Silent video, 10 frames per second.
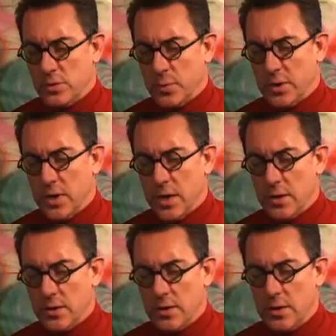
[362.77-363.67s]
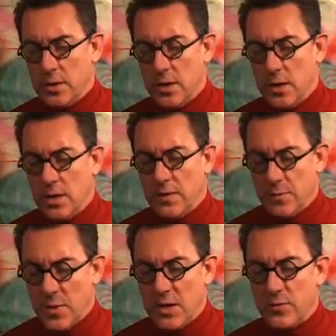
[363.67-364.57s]
it's begun.
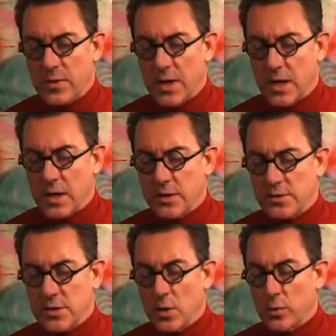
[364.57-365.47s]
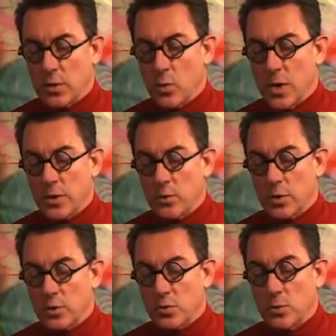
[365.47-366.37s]
The Mayfly is the only one who
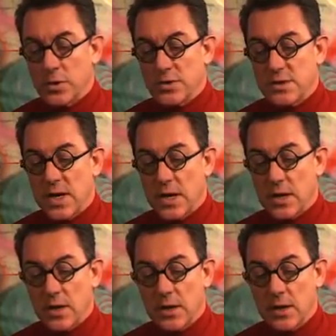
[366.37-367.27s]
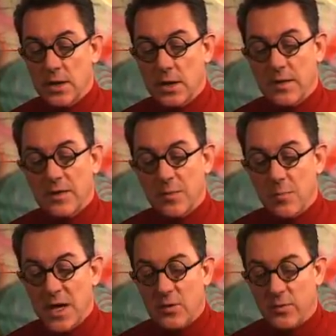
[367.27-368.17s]
can truly say that the
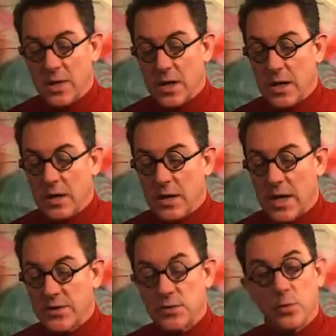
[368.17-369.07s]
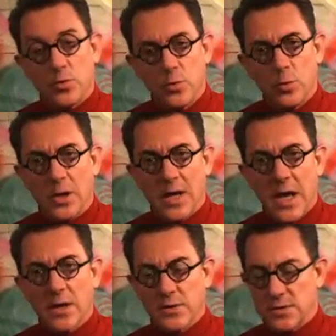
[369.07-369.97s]
Mayfly has so truly
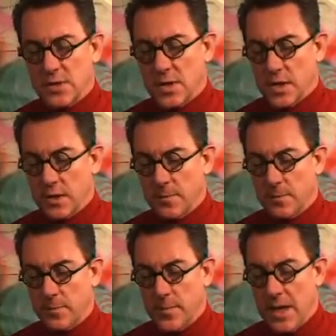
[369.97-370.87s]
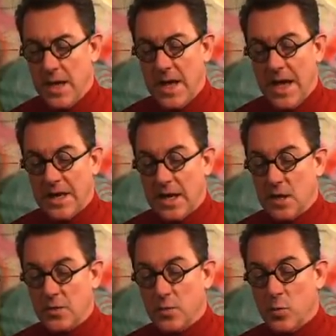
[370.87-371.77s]
had his day. At
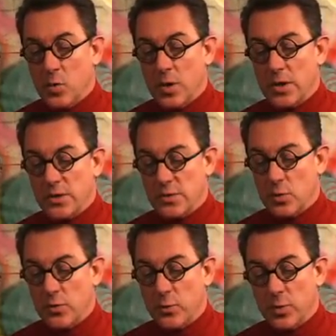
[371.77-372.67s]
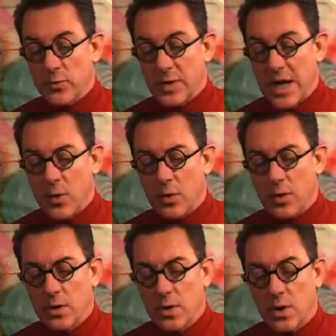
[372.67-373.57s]
8 in the morn his youth would
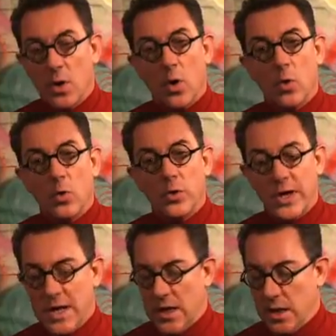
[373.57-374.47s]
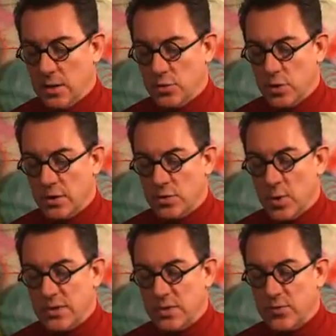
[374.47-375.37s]
flower, old age a
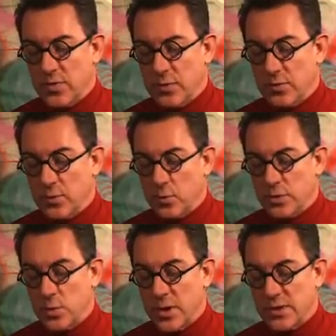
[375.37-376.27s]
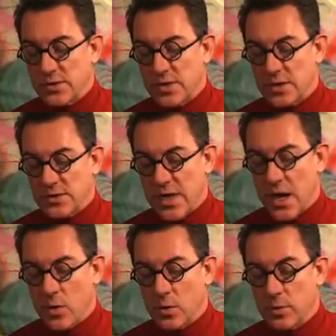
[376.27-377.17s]
25th or 26th
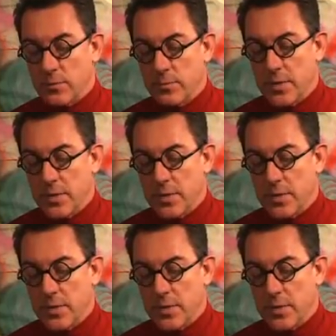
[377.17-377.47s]
hour,